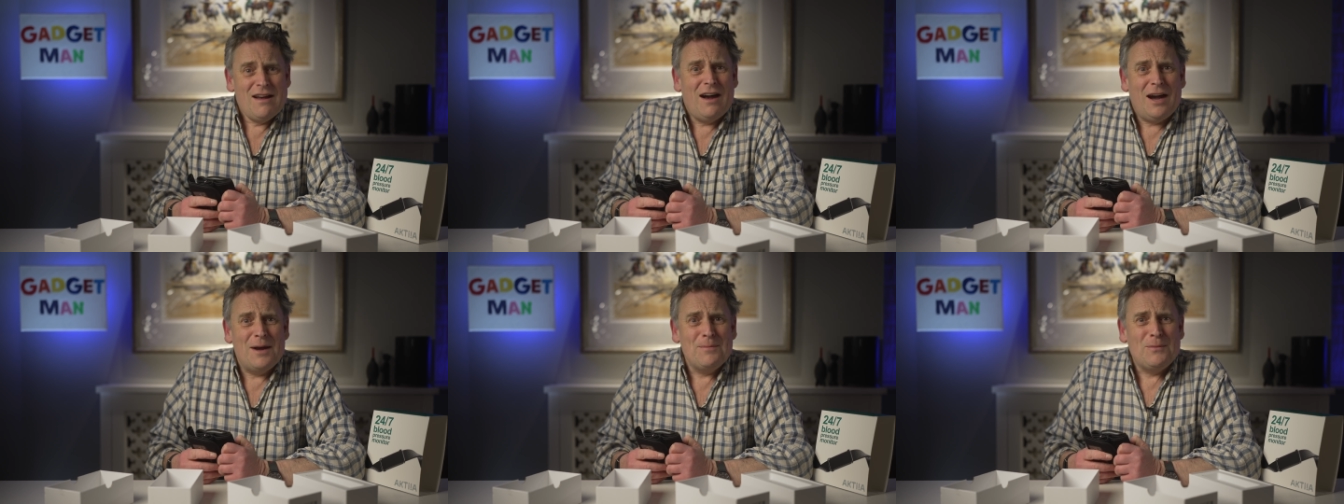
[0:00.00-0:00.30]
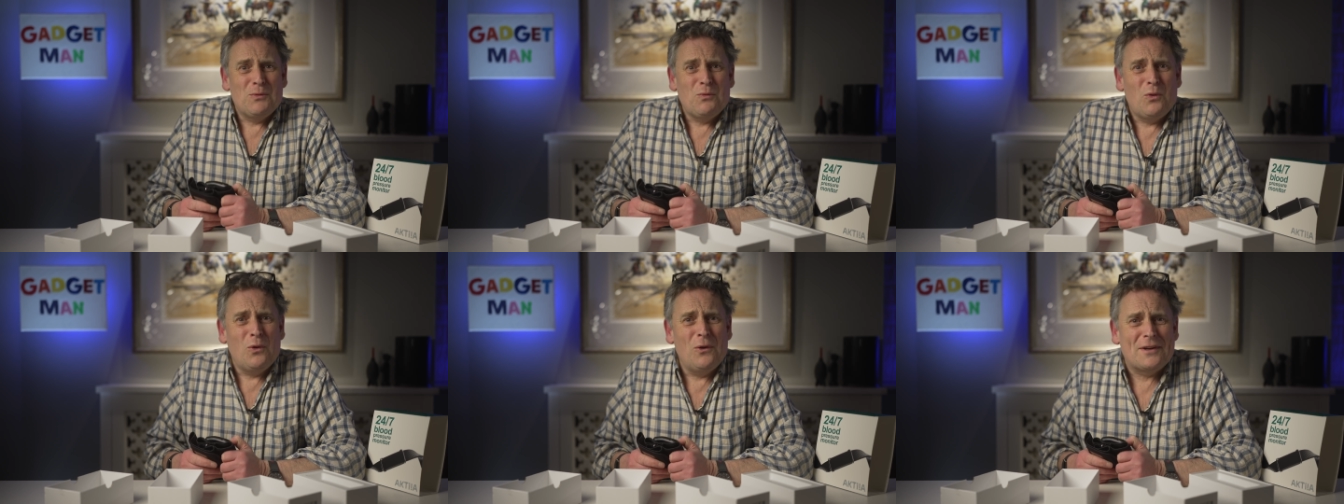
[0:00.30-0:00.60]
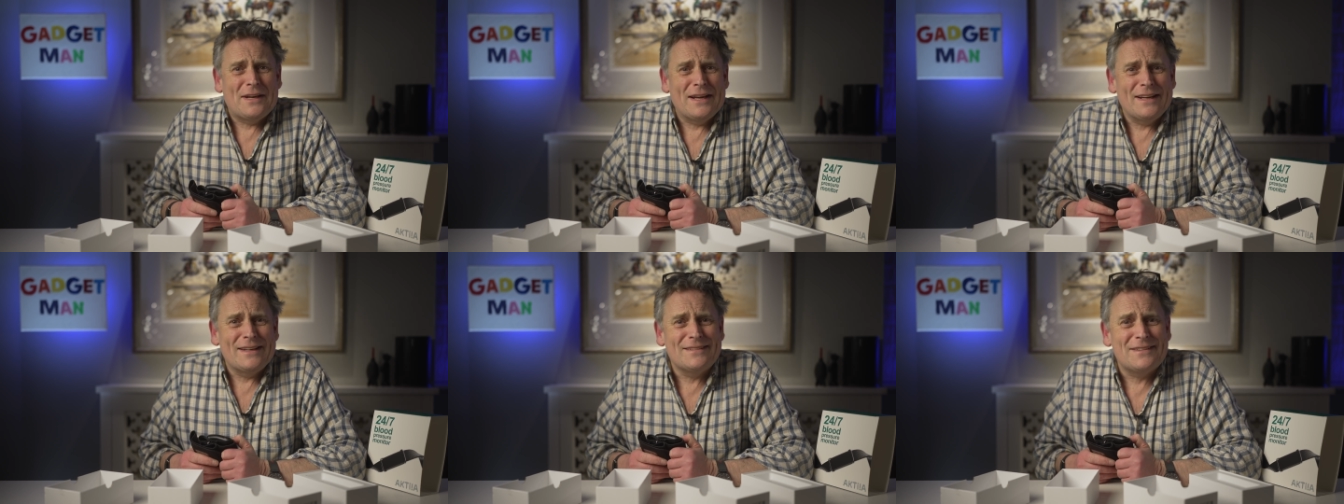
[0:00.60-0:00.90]
I'm a
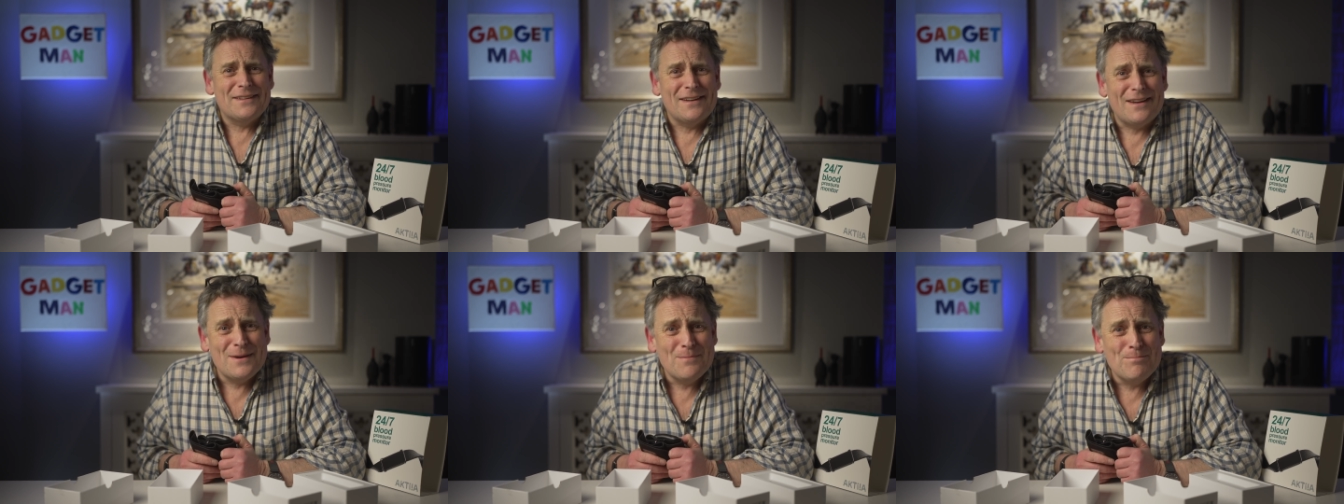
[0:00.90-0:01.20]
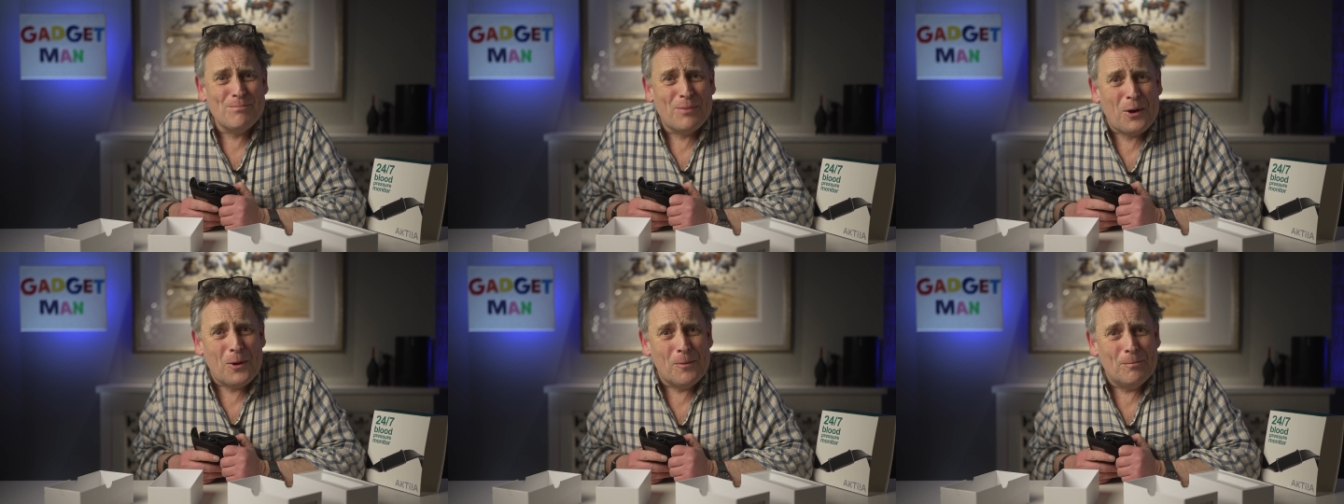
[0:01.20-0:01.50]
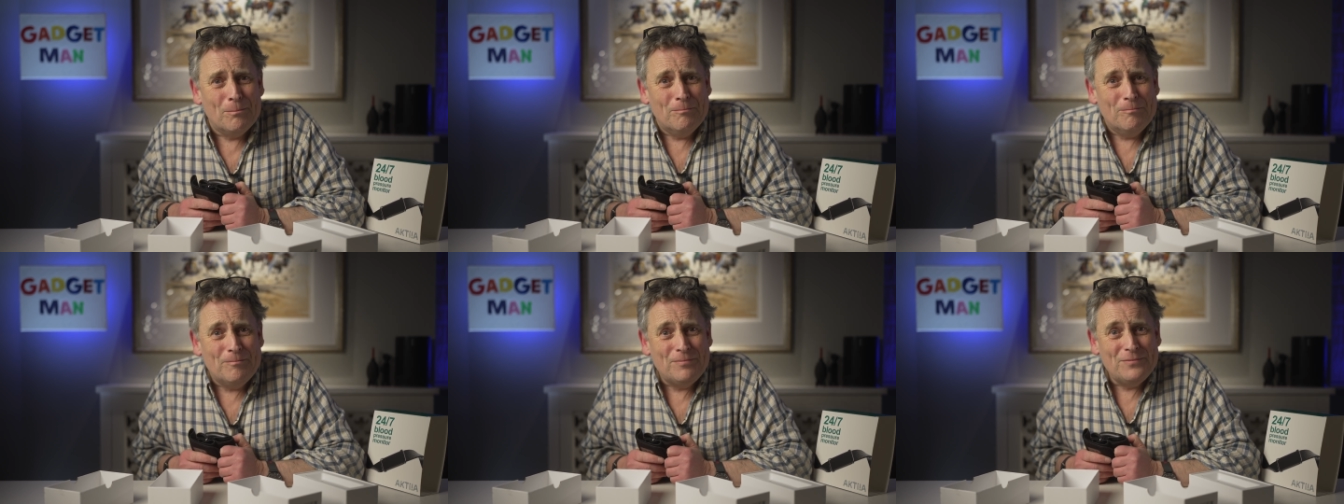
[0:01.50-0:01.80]
walking time
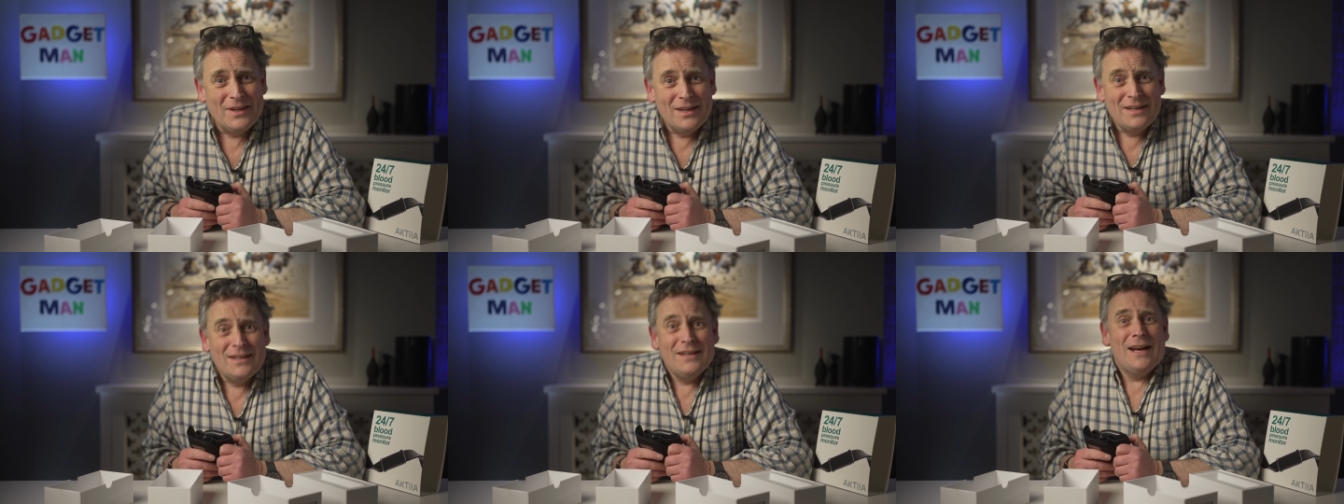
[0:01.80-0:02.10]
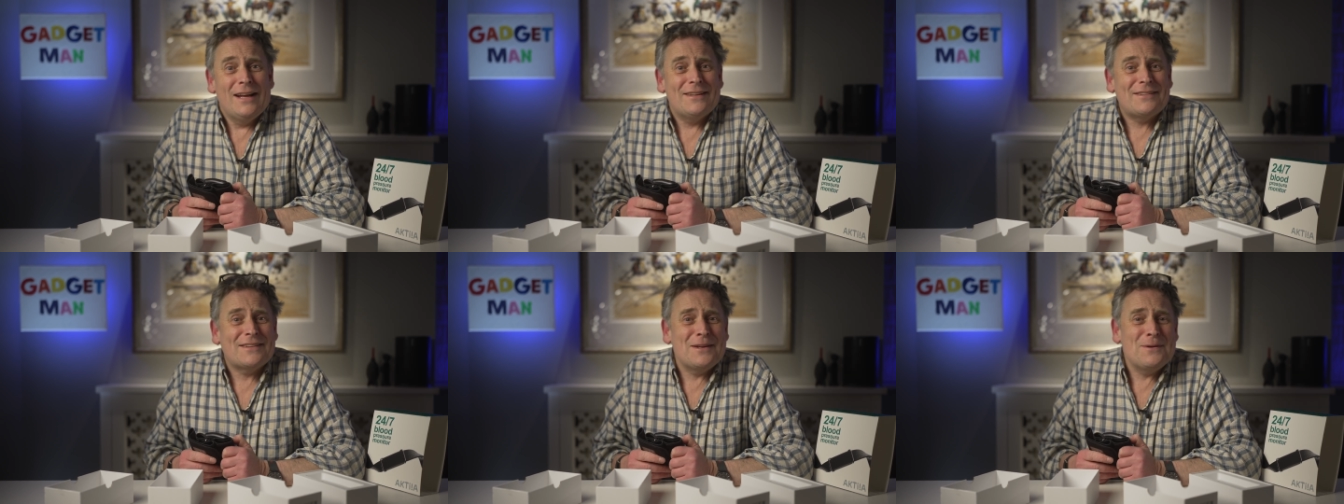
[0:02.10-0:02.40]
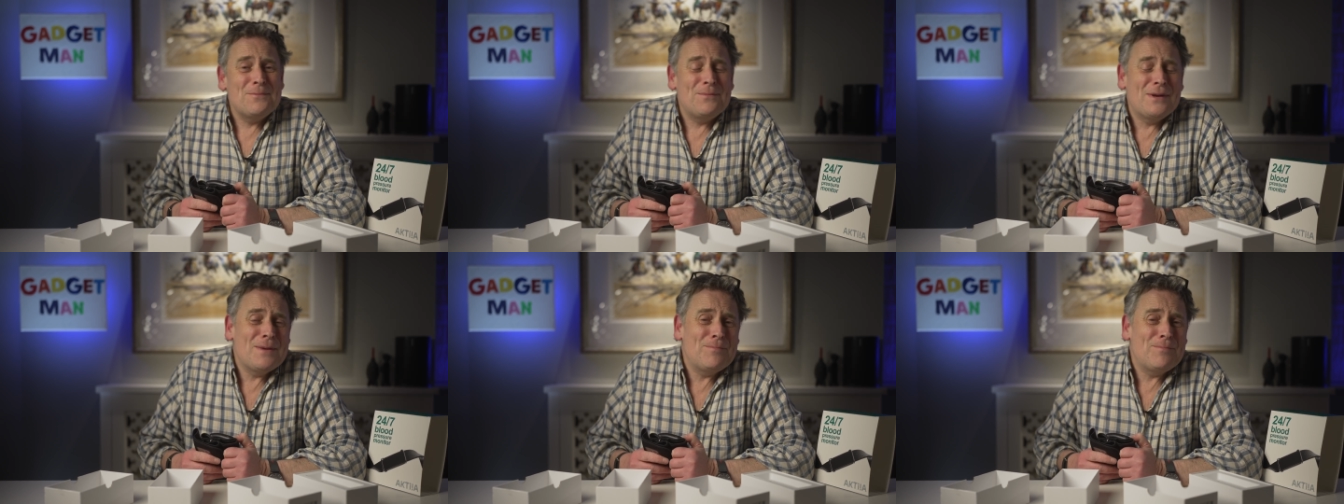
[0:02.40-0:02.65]
bomb. It's going to be